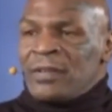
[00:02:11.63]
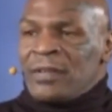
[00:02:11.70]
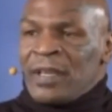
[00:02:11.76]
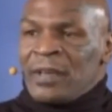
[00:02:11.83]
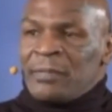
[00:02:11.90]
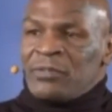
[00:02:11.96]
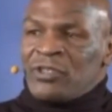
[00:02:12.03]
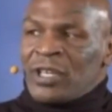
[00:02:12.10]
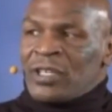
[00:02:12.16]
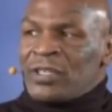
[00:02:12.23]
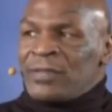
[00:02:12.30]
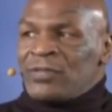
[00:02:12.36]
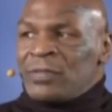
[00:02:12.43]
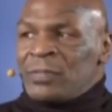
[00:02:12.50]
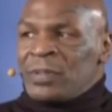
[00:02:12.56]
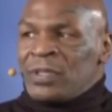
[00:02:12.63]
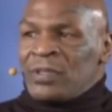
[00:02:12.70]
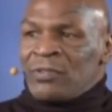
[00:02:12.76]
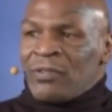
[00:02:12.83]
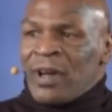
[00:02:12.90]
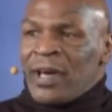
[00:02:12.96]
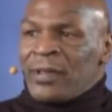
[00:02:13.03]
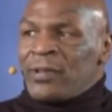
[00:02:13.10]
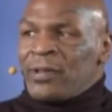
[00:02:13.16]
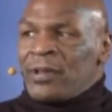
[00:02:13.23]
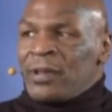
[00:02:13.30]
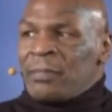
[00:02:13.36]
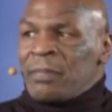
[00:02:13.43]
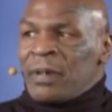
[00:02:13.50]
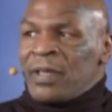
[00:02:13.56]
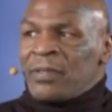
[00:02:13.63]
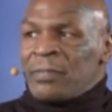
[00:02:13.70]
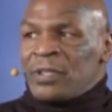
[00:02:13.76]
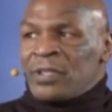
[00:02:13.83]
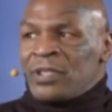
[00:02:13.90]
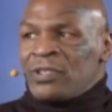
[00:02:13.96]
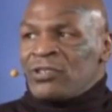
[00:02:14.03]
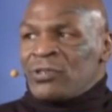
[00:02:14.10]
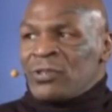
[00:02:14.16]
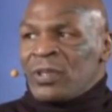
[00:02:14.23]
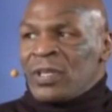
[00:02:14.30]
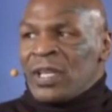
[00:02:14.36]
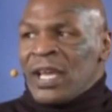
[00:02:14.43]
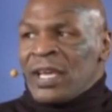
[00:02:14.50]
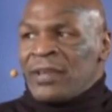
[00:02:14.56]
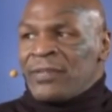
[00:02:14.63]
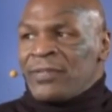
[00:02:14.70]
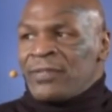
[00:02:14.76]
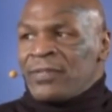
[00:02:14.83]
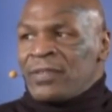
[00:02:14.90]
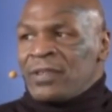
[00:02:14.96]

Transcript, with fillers: Their objective should be to rise to their best potential in life.